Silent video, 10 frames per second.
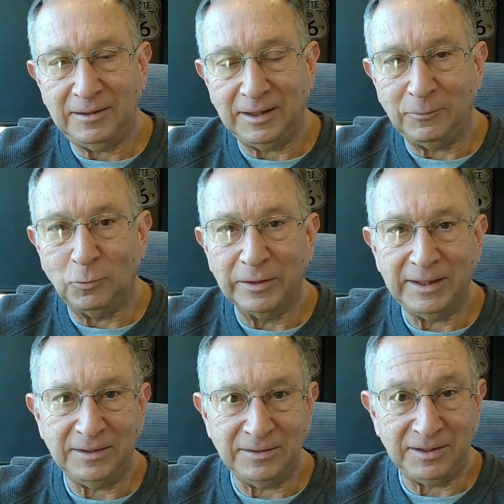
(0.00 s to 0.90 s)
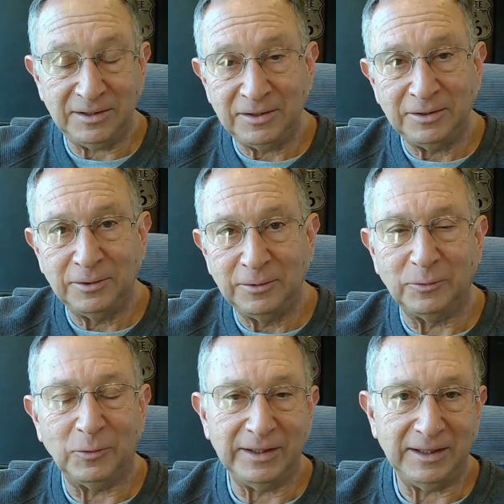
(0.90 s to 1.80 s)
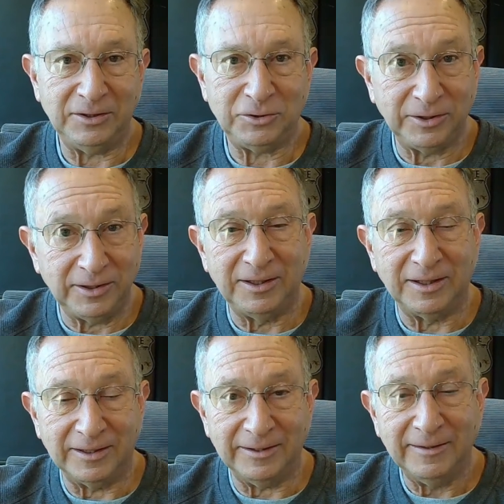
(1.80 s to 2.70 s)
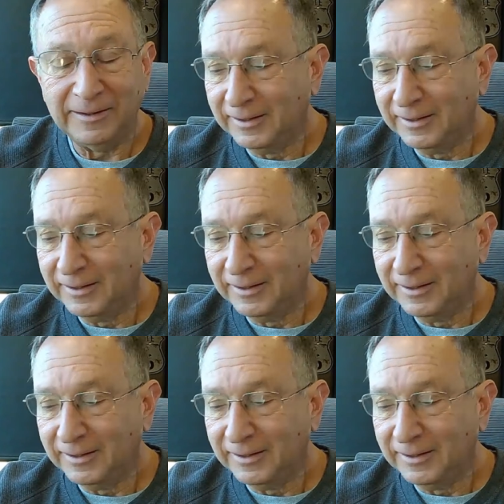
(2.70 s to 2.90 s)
and what they didn't do and what they should have done.